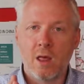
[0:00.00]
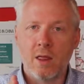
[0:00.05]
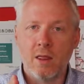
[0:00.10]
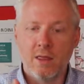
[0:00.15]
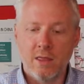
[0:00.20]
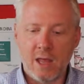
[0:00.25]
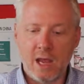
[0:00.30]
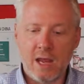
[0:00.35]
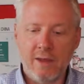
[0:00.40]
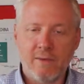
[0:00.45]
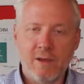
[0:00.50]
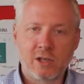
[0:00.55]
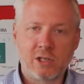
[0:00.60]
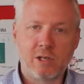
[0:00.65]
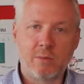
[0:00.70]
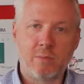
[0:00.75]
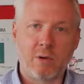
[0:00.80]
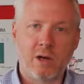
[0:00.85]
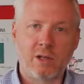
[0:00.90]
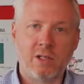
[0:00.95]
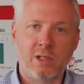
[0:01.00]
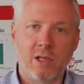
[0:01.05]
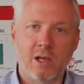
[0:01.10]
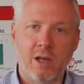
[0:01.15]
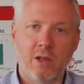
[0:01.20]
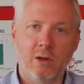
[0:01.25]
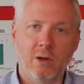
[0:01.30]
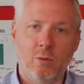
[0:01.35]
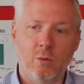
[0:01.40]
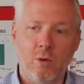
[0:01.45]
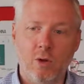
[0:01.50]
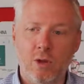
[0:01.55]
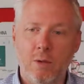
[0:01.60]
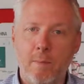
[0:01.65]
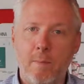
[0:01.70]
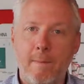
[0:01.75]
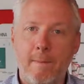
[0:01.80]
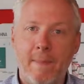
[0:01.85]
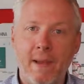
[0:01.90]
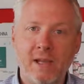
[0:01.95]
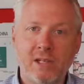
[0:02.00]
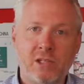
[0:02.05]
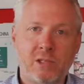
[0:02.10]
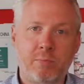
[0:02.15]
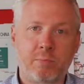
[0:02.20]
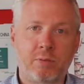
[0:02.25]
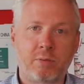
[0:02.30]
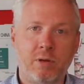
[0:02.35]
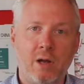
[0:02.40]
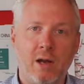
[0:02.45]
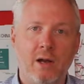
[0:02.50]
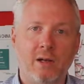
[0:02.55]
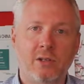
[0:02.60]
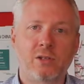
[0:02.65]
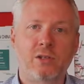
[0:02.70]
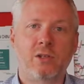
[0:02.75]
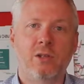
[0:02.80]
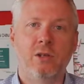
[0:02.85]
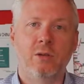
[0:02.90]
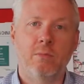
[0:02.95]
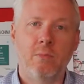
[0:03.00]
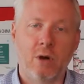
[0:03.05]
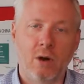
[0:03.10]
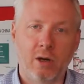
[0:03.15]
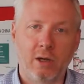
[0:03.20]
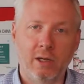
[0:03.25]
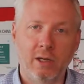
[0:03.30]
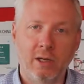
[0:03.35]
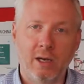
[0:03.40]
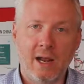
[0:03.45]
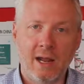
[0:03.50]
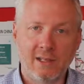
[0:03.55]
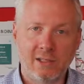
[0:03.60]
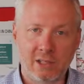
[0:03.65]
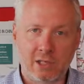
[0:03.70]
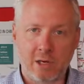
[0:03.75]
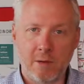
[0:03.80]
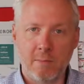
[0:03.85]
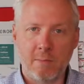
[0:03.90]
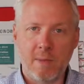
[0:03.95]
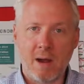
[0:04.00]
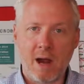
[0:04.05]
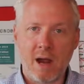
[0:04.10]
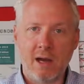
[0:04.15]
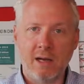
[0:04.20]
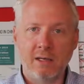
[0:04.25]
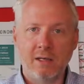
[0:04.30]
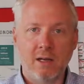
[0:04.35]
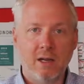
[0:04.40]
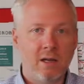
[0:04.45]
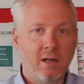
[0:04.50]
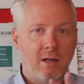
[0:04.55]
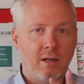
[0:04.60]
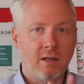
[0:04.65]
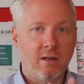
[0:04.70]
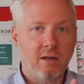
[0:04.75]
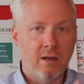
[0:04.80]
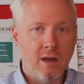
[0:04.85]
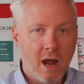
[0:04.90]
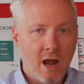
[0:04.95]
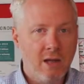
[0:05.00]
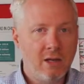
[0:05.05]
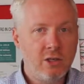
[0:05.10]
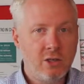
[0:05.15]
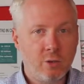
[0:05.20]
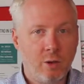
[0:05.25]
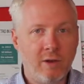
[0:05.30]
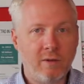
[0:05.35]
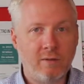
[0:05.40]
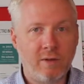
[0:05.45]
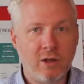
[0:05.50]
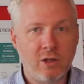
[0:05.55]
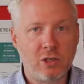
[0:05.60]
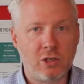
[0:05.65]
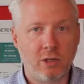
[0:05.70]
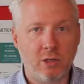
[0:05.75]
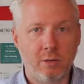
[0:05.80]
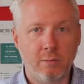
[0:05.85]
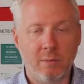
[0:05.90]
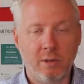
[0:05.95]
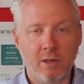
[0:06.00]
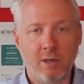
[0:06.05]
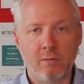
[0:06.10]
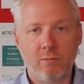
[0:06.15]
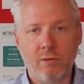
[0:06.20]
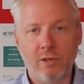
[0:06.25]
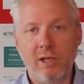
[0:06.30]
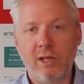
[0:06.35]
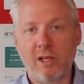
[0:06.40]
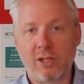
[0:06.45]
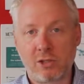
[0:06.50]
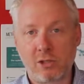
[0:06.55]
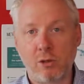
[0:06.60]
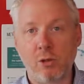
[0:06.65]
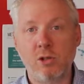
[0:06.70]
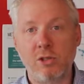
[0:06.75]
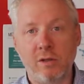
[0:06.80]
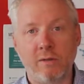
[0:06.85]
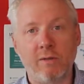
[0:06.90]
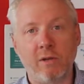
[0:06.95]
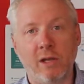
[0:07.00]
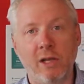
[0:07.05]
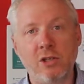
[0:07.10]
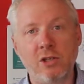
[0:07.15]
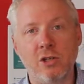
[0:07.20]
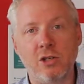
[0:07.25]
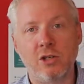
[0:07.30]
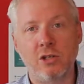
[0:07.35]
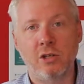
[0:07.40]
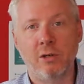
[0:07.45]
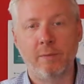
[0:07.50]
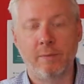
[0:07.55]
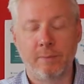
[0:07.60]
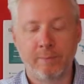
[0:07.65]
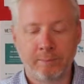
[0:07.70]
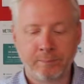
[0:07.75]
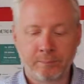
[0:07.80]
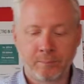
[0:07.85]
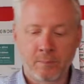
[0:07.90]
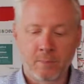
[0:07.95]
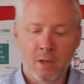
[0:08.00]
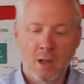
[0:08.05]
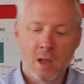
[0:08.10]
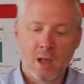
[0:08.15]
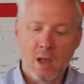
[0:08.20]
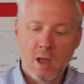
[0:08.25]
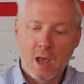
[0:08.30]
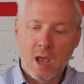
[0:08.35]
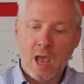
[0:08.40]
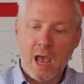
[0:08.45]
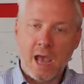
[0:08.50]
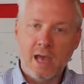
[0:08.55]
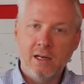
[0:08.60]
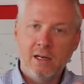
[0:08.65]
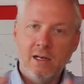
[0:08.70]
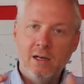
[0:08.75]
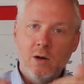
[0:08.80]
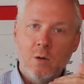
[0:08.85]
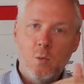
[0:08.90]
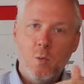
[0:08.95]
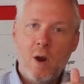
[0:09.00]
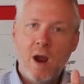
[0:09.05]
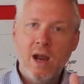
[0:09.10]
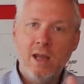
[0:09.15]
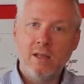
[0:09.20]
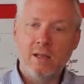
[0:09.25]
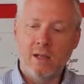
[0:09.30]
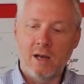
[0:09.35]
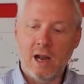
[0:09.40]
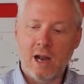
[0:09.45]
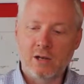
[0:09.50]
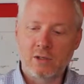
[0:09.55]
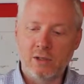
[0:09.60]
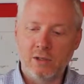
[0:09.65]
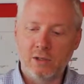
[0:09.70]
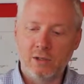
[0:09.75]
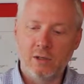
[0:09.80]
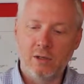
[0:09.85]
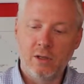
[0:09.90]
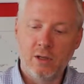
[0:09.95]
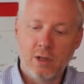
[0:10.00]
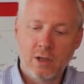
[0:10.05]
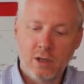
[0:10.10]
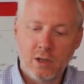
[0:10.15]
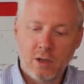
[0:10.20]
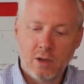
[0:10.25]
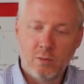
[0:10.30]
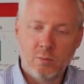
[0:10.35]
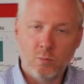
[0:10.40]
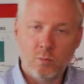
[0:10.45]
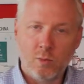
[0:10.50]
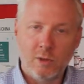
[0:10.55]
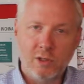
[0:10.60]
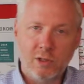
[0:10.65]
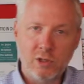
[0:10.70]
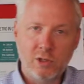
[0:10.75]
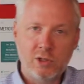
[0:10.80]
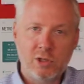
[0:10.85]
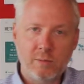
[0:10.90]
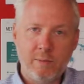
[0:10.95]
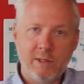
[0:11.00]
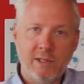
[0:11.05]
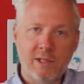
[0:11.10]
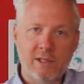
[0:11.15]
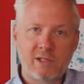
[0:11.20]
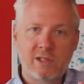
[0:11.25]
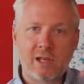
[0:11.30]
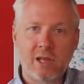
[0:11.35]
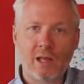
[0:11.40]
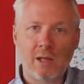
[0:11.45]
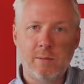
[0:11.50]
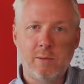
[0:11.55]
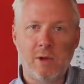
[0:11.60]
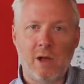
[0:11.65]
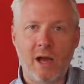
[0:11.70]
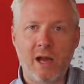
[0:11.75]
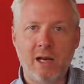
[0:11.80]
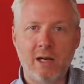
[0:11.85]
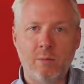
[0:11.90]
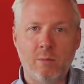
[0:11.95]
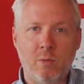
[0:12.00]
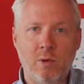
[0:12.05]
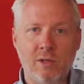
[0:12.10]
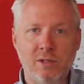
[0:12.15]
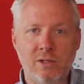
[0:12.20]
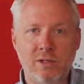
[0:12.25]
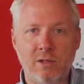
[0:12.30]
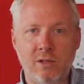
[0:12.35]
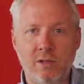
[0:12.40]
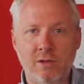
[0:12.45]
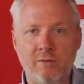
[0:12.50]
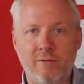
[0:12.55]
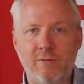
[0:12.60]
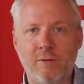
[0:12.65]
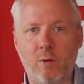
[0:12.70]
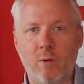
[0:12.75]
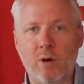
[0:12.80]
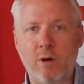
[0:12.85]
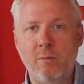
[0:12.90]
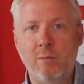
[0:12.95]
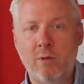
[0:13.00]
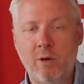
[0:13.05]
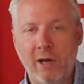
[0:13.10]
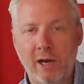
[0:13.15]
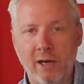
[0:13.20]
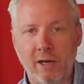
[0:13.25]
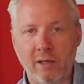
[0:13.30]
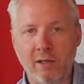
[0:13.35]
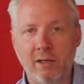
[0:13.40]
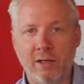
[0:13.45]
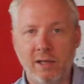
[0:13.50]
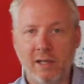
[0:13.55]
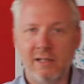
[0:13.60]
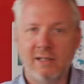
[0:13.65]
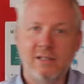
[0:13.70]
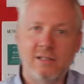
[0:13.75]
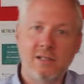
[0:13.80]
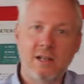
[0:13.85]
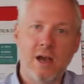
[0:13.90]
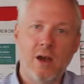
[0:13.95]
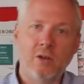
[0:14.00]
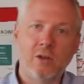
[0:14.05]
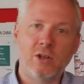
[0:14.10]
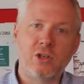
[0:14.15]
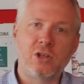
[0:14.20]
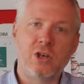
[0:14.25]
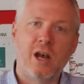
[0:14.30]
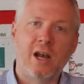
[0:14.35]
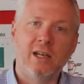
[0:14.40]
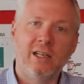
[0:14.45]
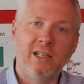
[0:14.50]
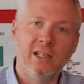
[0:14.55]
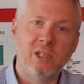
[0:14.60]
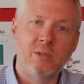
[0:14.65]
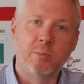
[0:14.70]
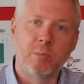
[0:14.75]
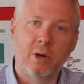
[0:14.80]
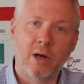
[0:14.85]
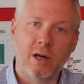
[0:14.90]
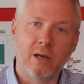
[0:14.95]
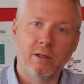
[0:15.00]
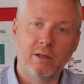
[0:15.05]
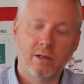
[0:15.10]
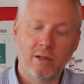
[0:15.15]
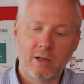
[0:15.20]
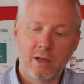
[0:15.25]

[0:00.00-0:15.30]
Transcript: they have actually brought together one of the best products to the market as a combined non-joint venture, but really an exclusive relationship. And in a way that actually, what used to be the sellable item was the foreign brand, it's now the Chinese brand.